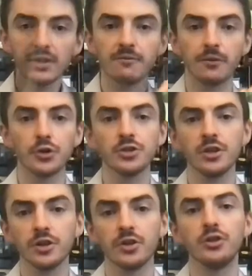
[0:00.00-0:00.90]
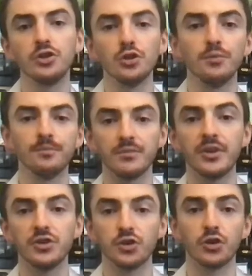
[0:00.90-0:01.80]
First thing you're going to do
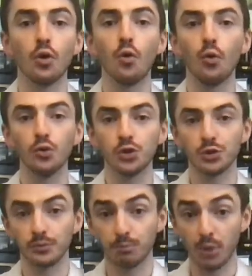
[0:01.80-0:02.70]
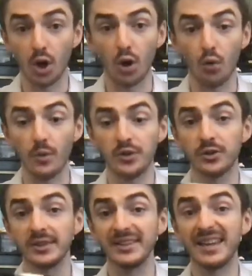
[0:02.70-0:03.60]
is you're going to hold your bow with your
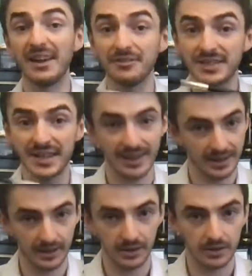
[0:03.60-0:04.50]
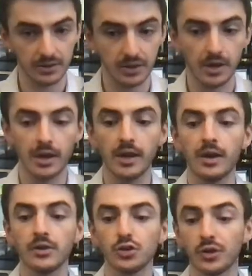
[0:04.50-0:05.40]
left hand
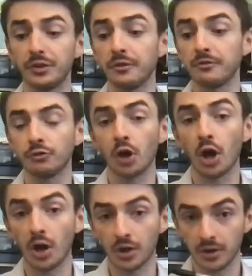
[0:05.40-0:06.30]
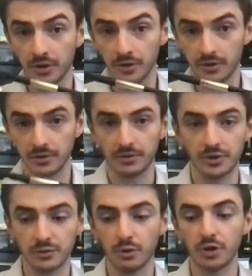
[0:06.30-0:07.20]
so that the frog,
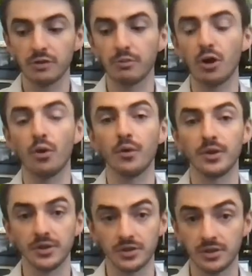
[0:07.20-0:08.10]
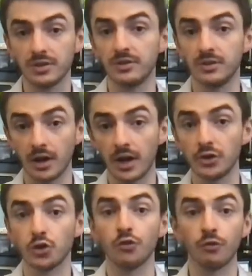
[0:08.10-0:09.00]
this part of the bow, is on
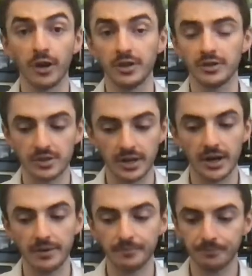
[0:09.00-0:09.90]
your right side.